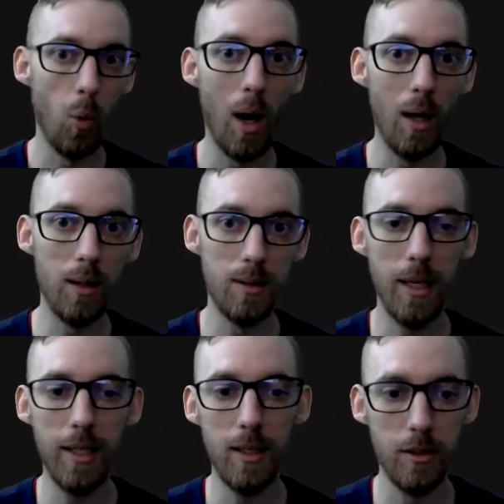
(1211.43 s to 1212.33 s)
while it's
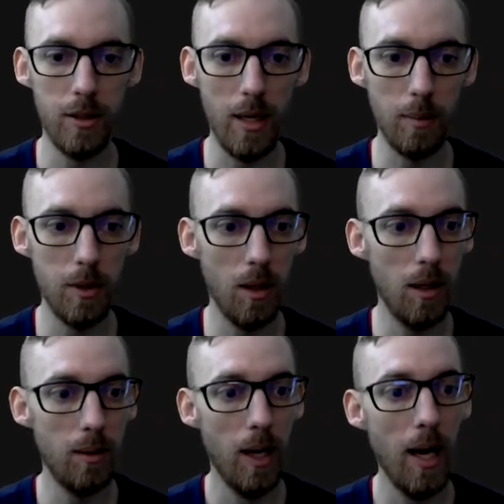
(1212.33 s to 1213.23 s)
taking a
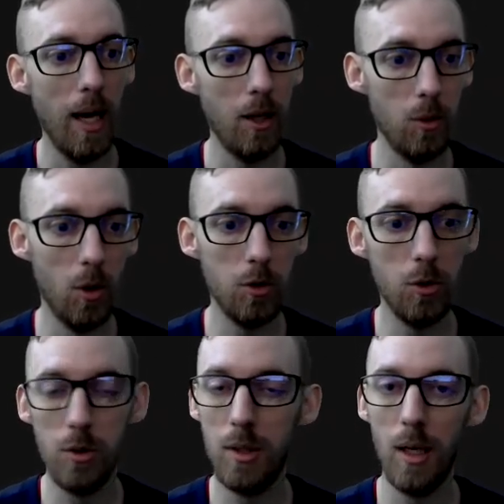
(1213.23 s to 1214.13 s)
snapshot. It'll
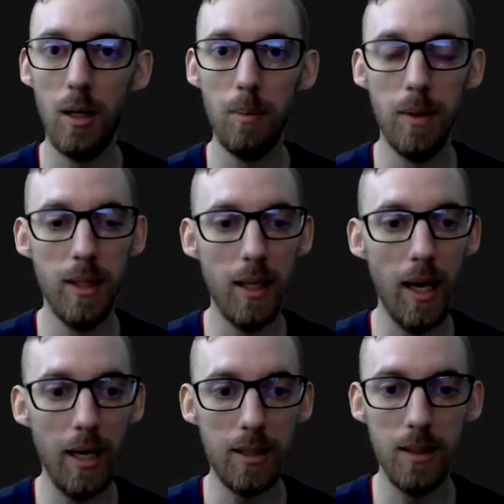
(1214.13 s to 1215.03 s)
also set up the
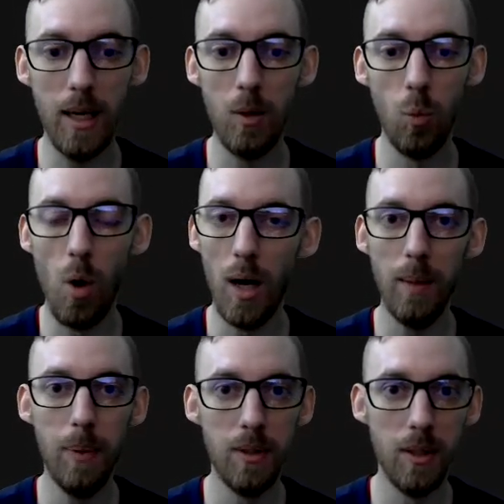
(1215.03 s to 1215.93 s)
X and
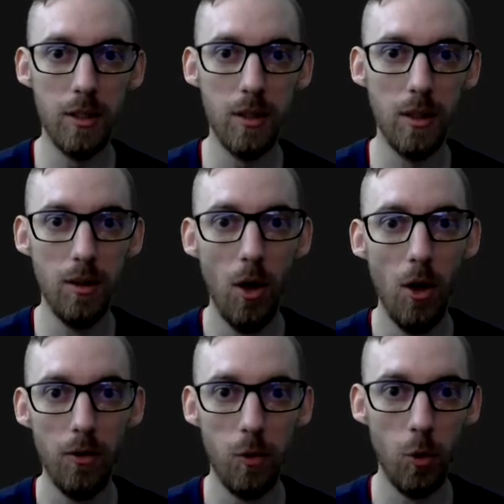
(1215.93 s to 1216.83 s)
Y position
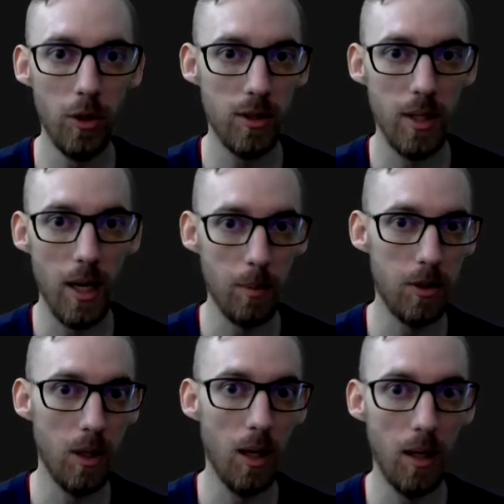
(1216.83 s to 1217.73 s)
for the
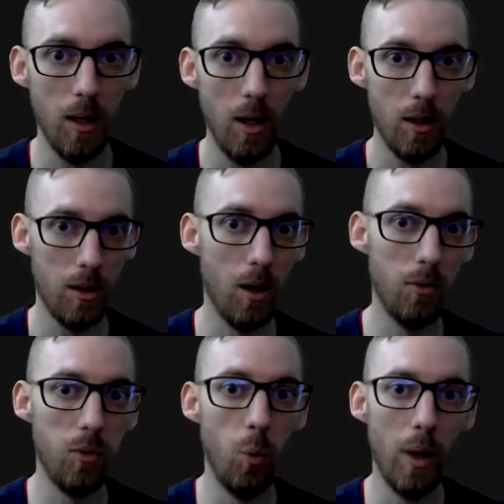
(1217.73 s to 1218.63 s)
snapshot
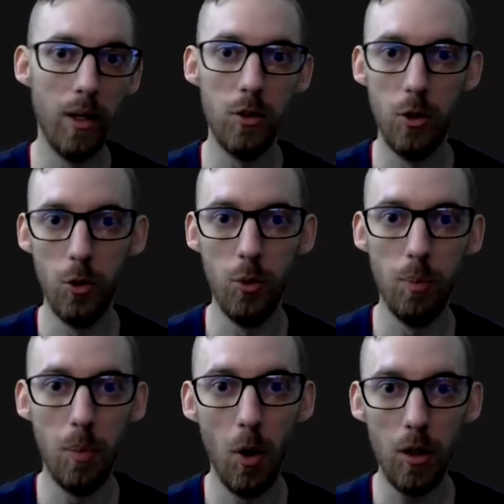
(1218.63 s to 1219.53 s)
of where to
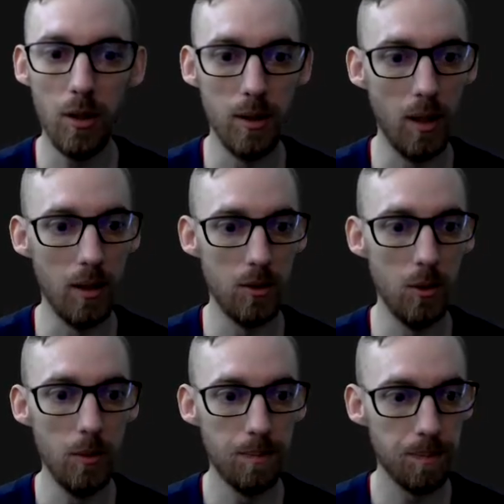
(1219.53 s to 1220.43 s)
park the
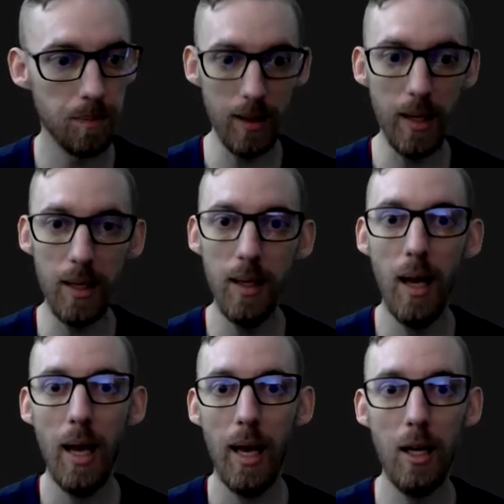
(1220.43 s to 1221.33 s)
nozzle, and then
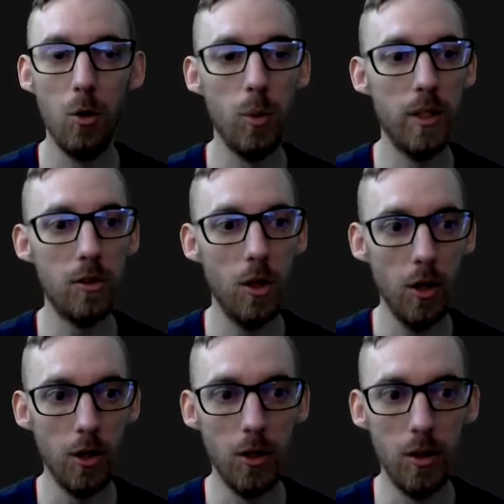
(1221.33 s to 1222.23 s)
it'll
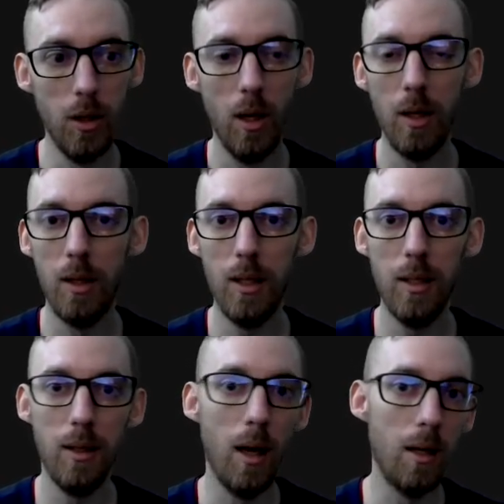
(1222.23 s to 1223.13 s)
return
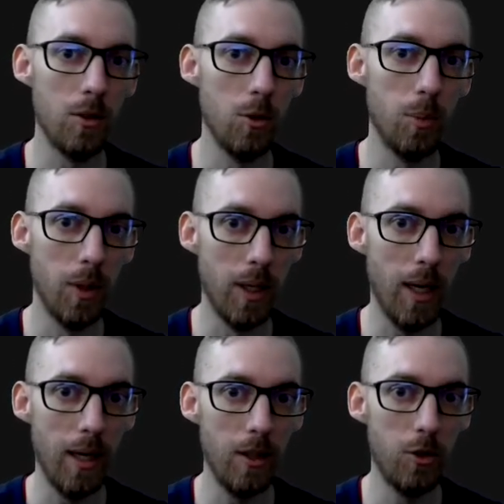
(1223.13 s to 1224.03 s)
the nozzle print
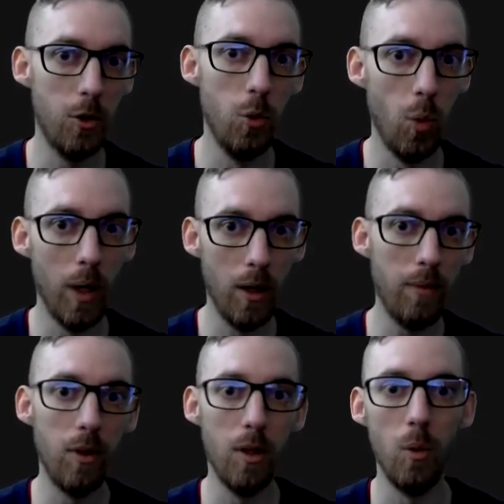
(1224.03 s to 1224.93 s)
head to
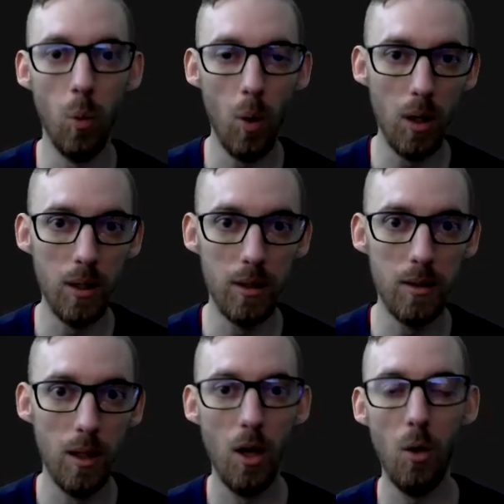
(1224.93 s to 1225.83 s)
wherever it
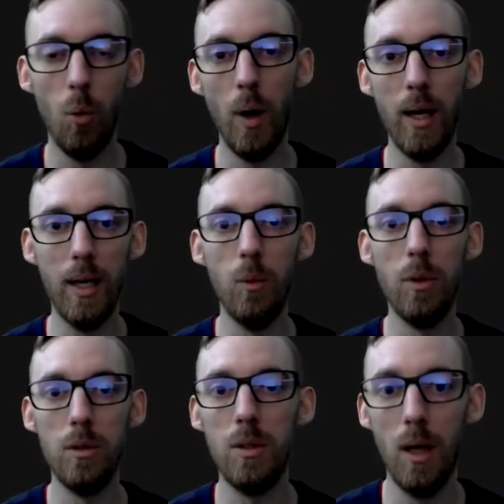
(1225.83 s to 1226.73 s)
was when it
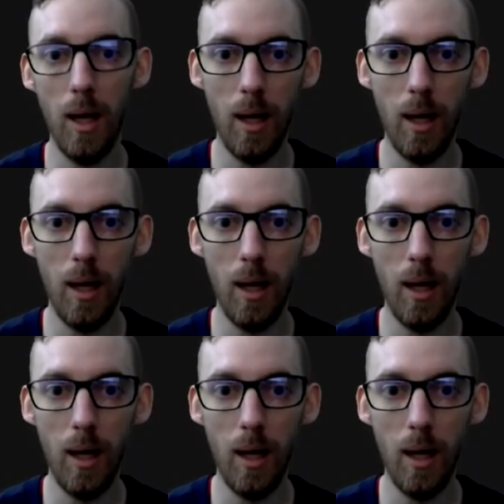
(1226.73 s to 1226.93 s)
was